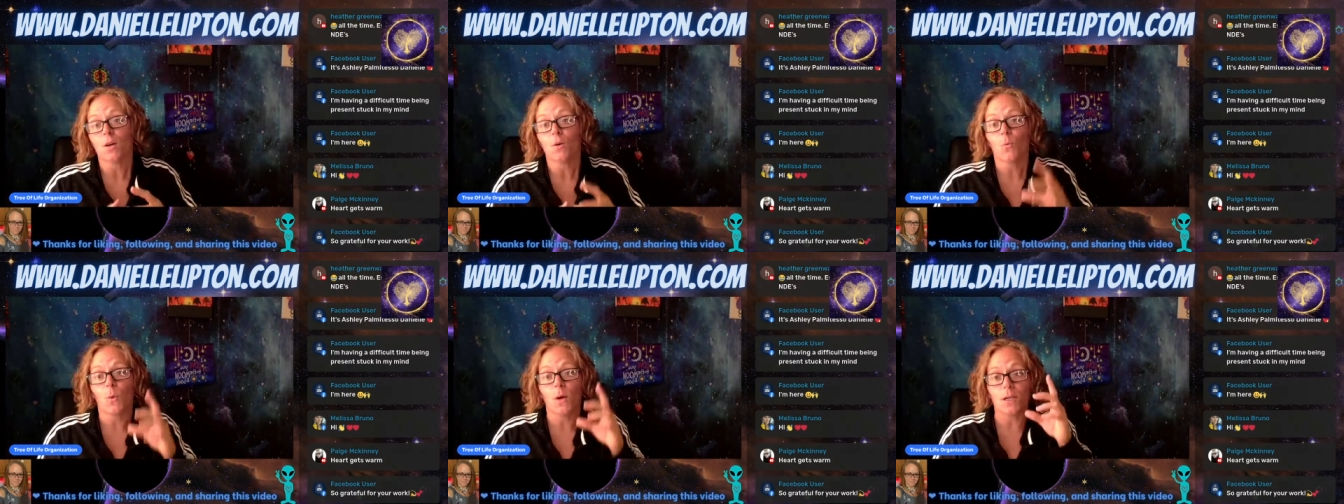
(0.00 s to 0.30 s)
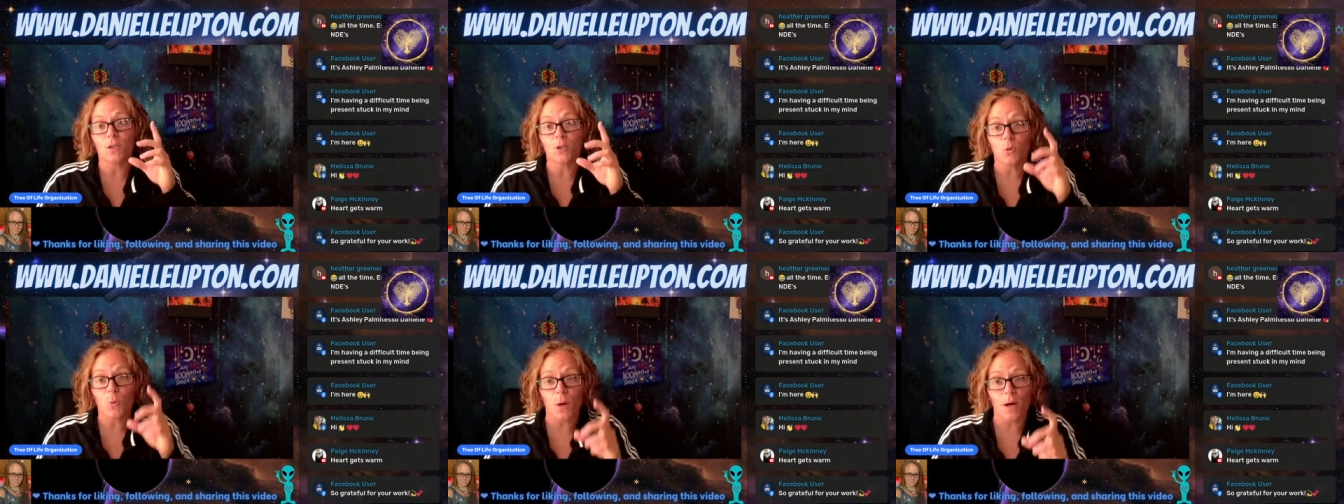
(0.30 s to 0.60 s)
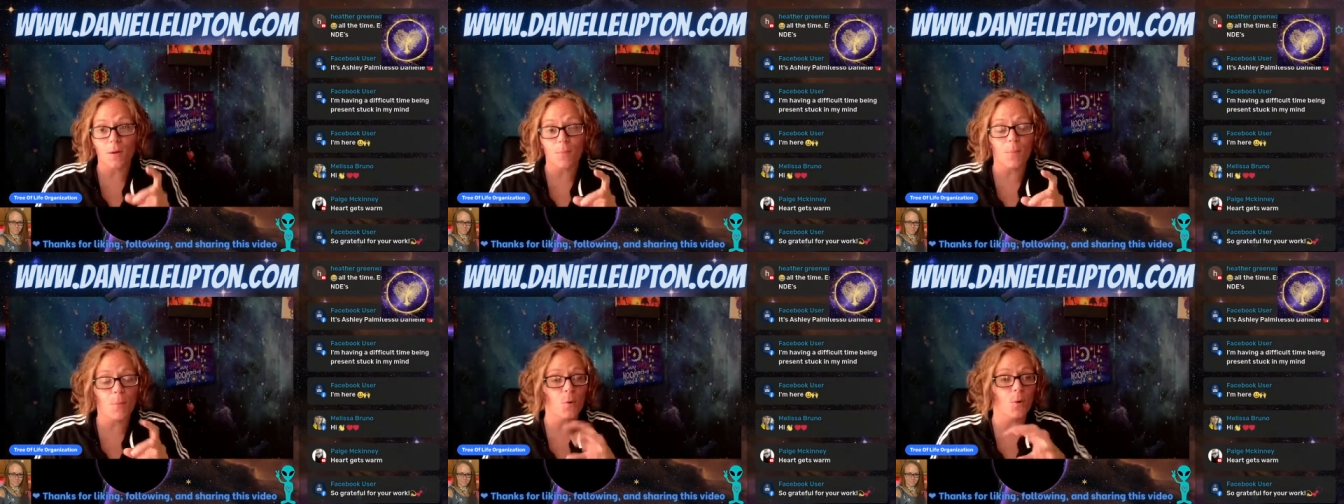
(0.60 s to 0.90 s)
When
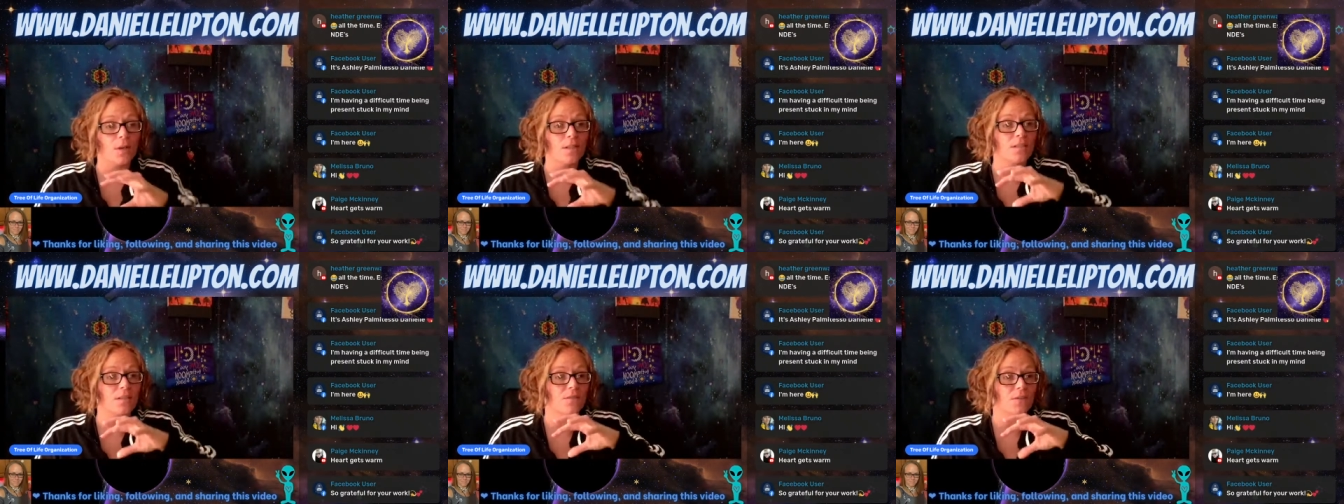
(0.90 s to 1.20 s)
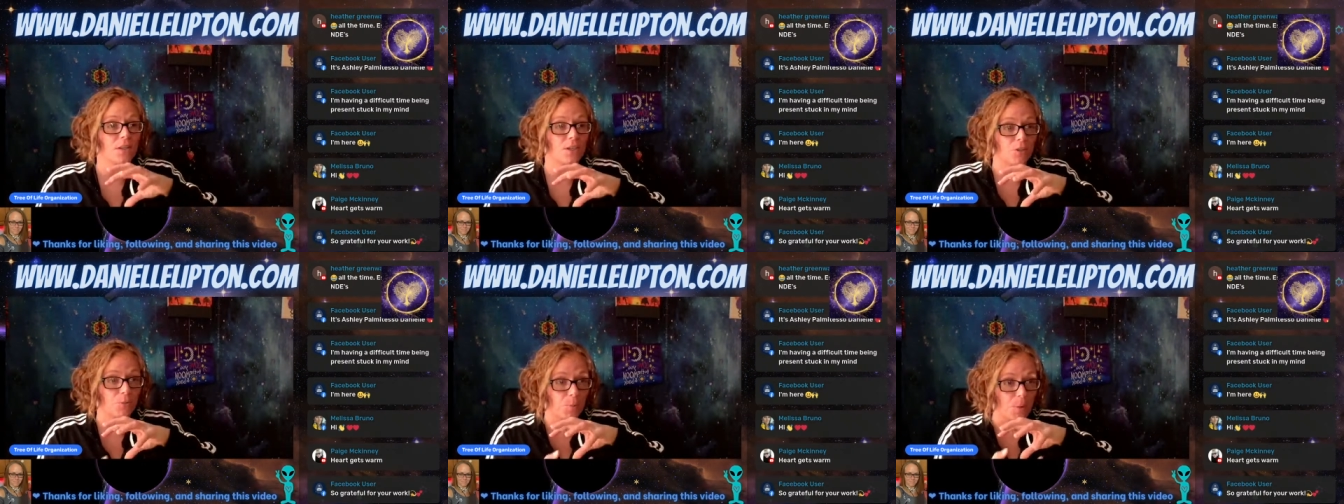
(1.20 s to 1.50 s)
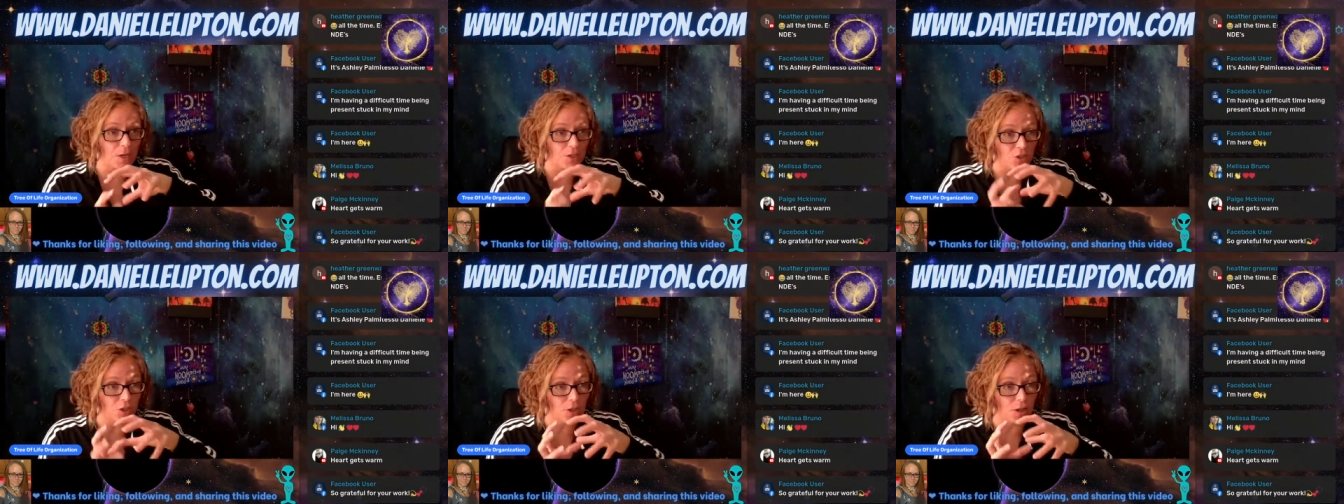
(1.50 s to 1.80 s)
12 points of
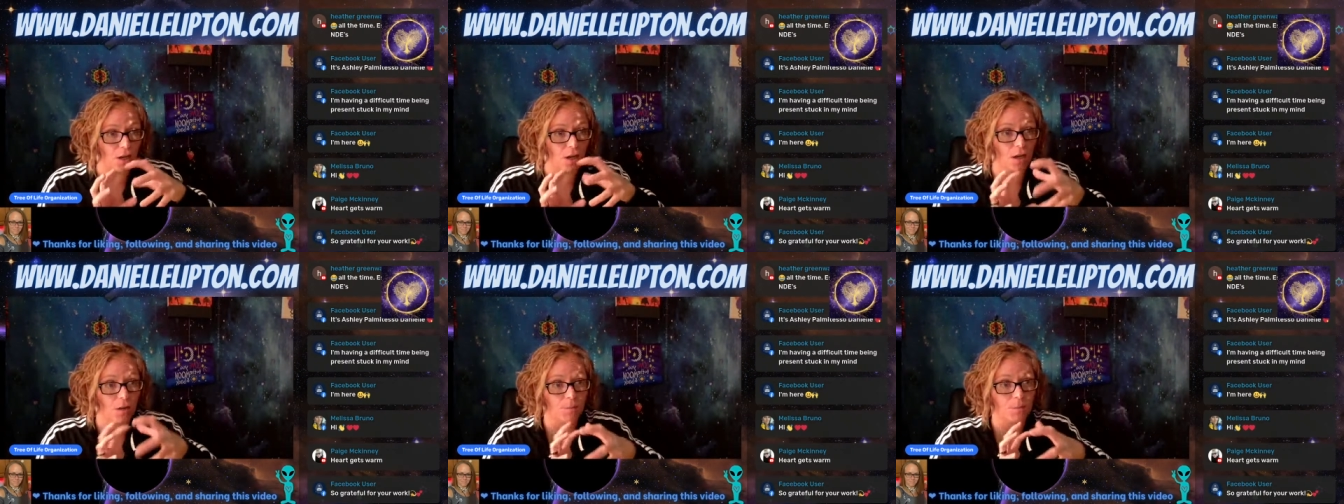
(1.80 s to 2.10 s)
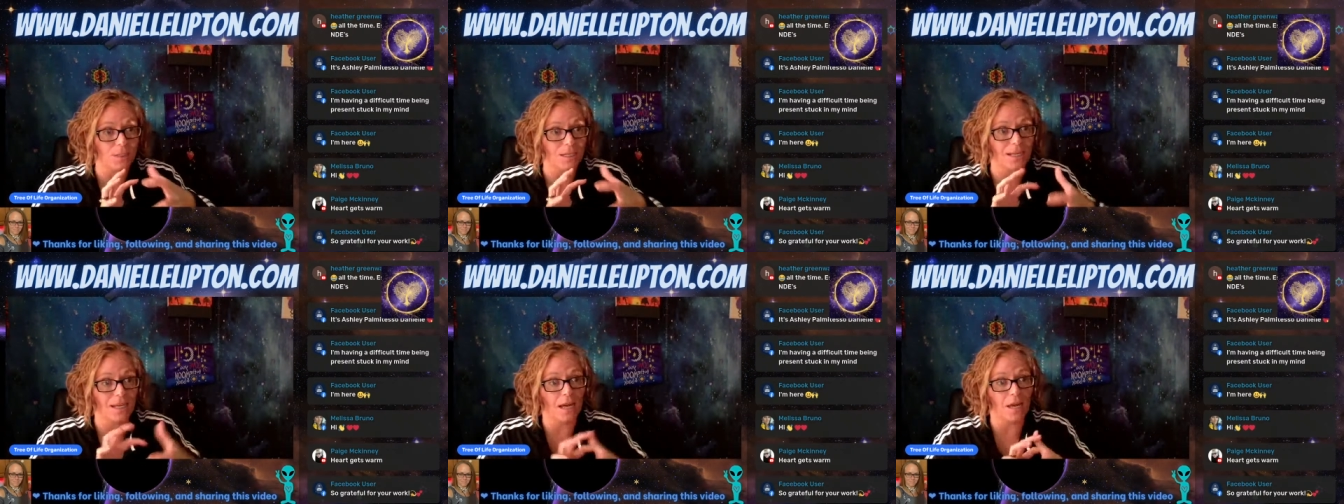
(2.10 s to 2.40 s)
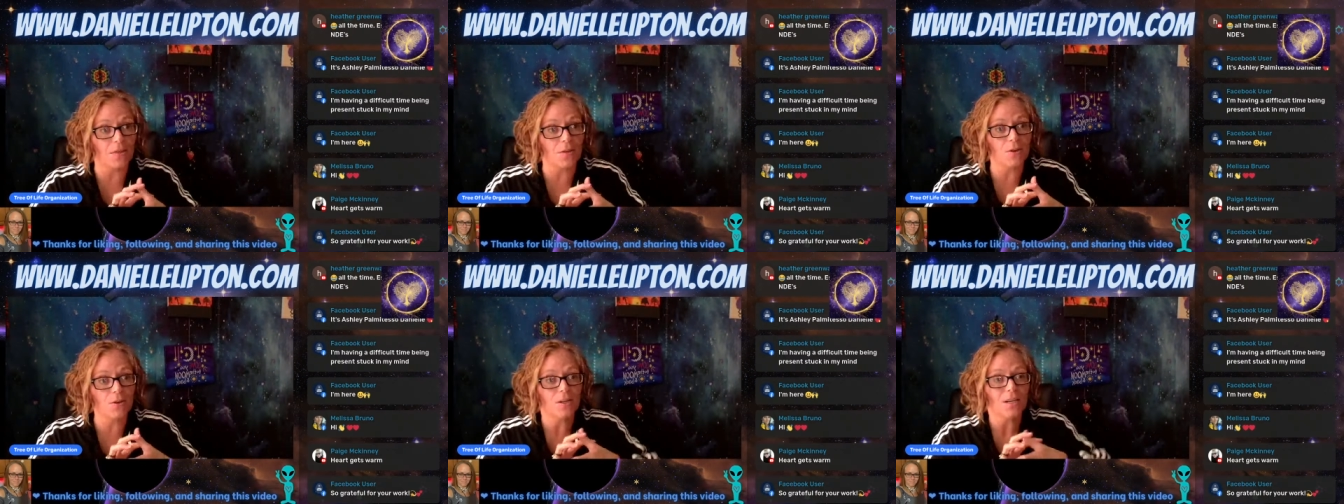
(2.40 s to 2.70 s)
expression come
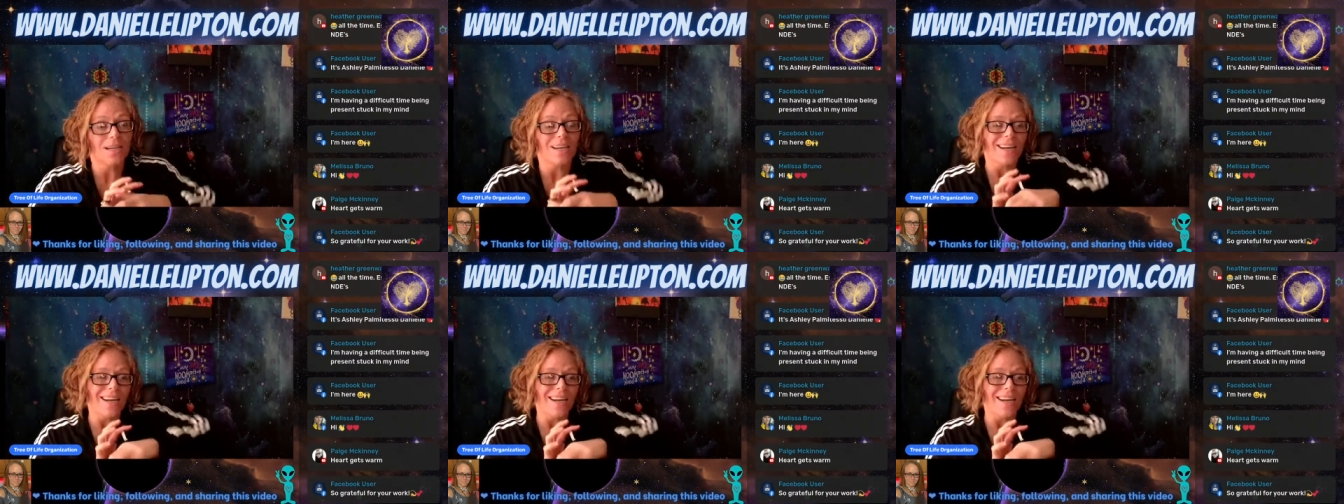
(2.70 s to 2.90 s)
together,